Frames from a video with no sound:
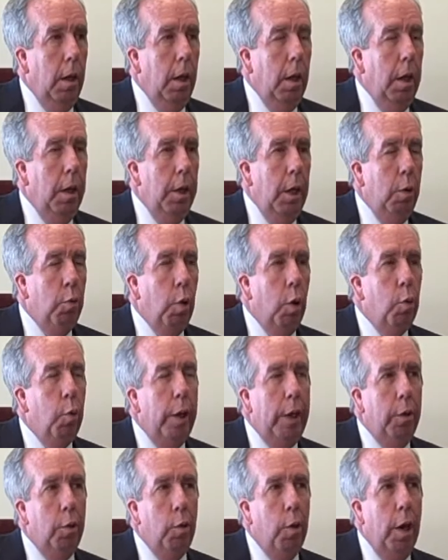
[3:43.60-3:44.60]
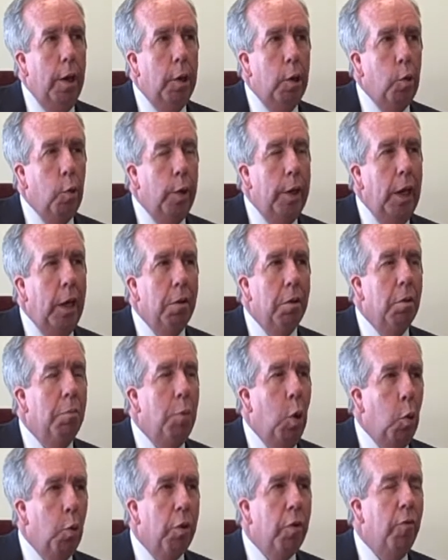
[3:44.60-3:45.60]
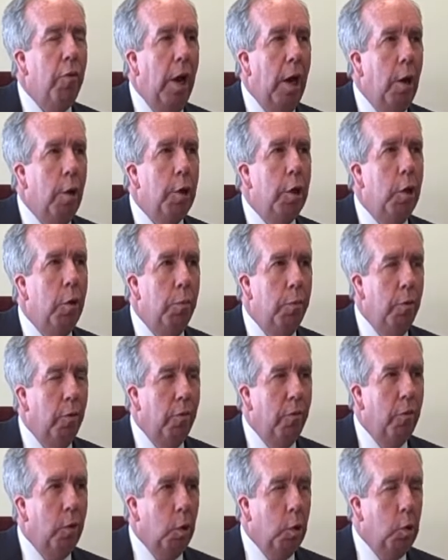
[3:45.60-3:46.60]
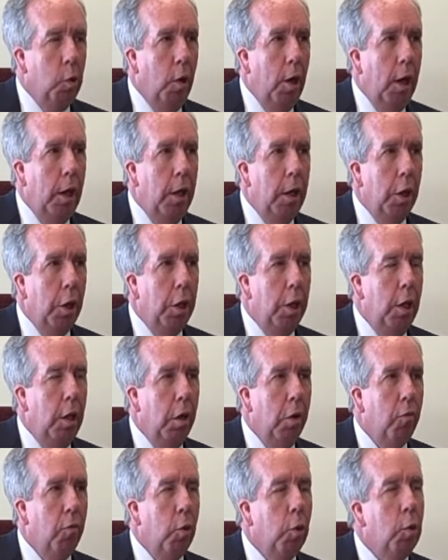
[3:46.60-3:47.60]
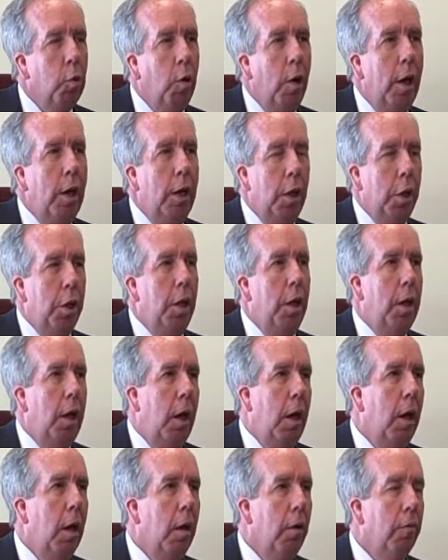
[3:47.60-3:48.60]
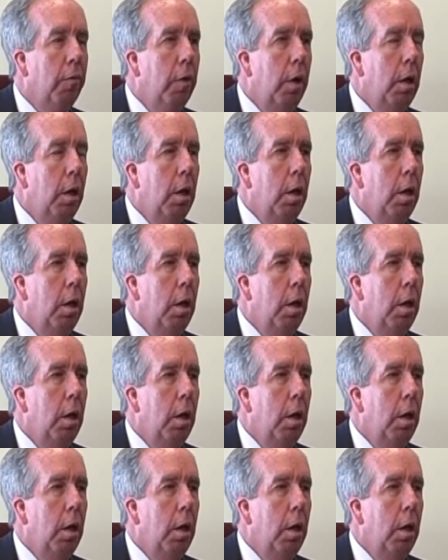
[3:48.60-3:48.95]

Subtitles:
I think where we try to create the most value for clients is for clients that have